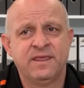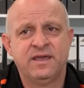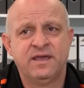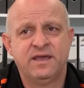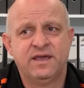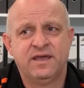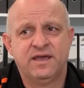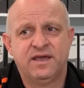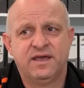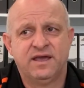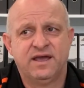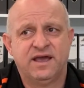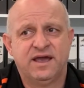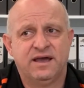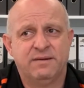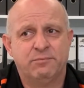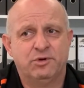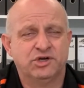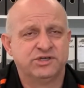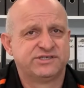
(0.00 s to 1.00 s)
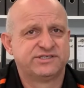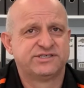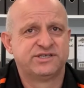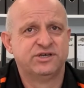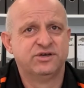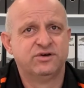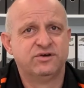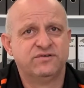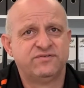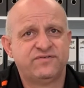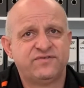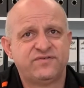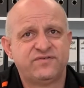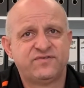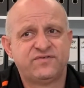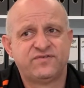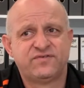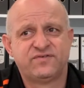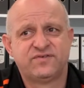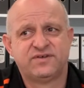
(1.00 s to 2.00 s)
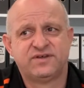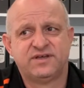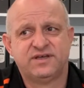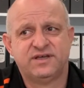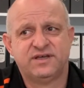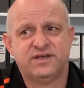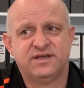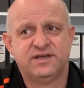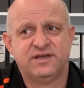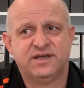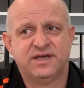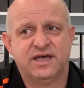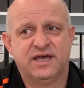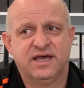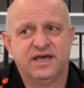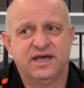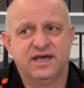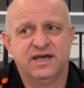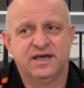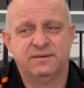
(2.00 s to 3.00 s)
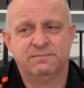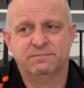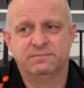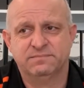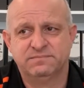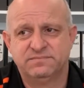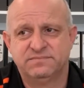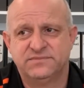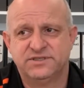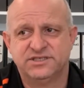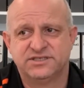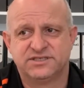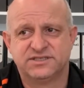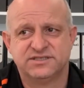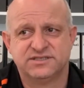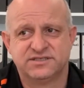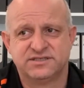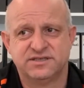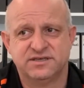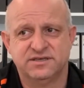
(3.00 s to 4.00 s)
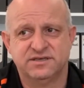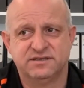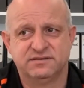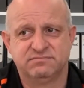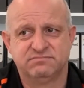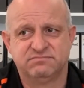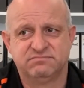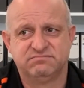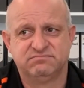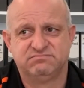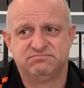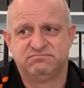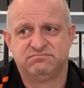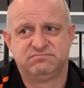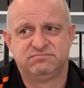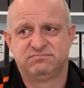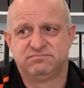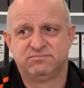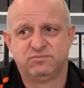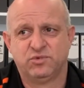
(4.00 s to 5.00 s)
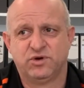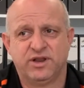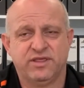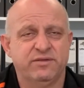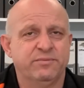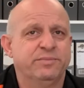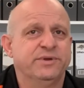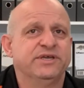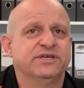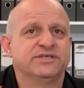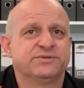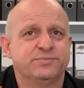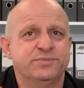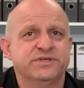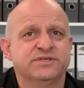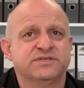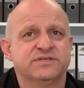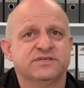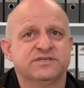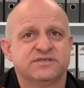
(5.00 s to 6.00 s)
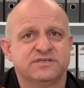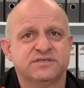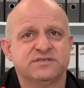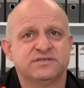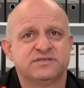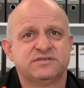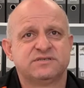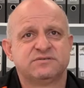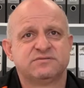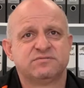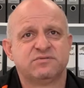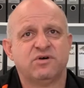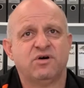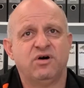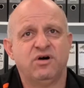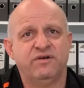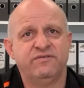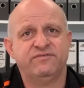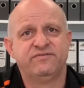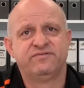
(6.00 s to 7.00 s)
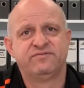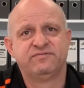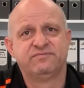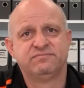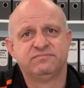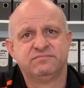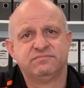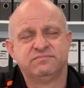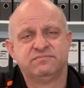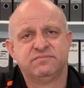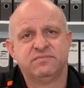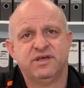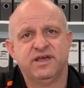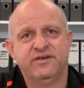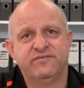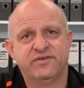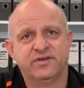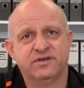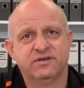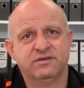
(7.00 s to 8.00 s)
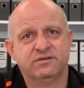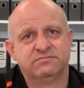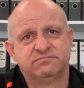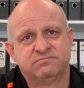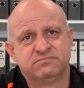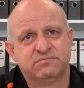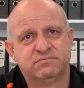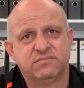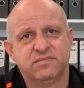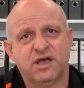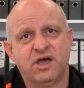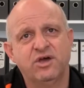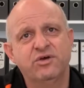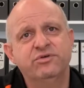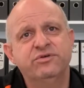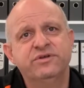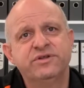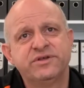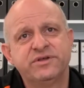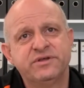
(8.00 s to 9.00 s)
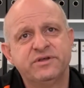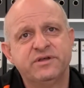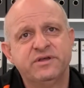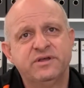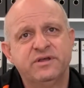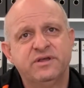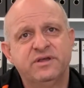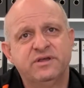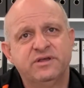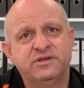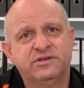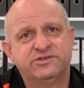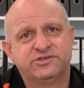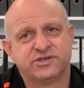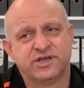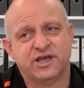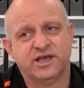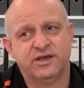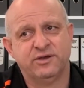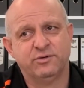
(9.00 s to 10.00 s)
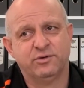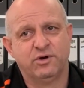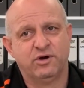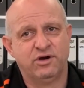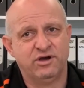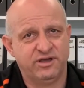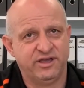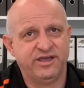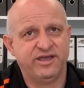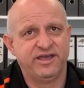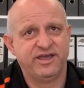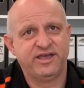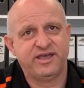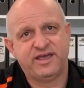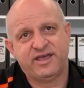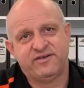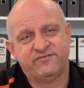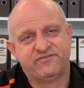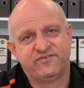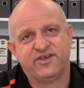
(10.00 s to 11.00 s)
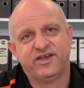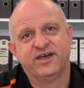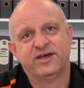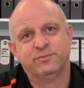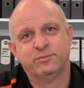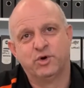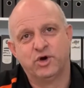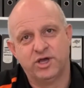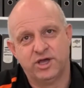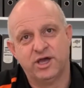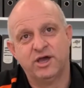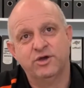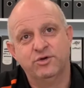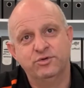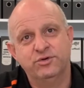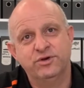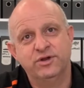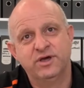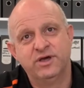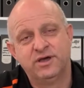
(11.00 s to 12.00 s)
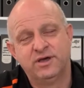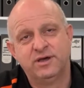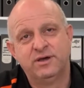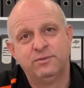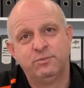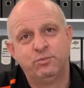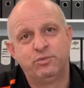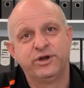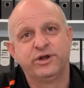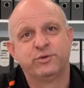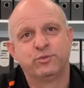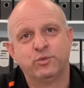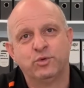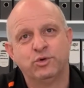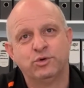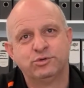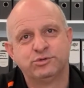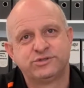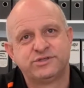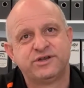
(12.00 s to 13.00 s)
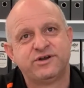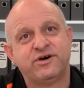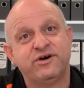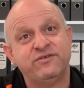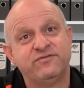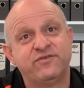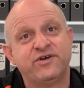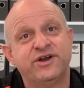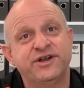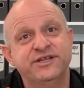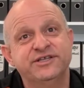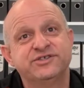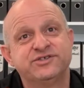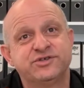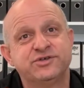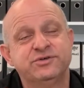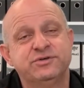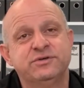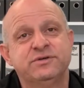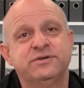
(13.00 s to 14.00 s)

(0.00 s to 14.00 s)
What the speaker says: Myself, this is one of the biggest businesses I've ever owned. So I have found my own brick walls that I've run into.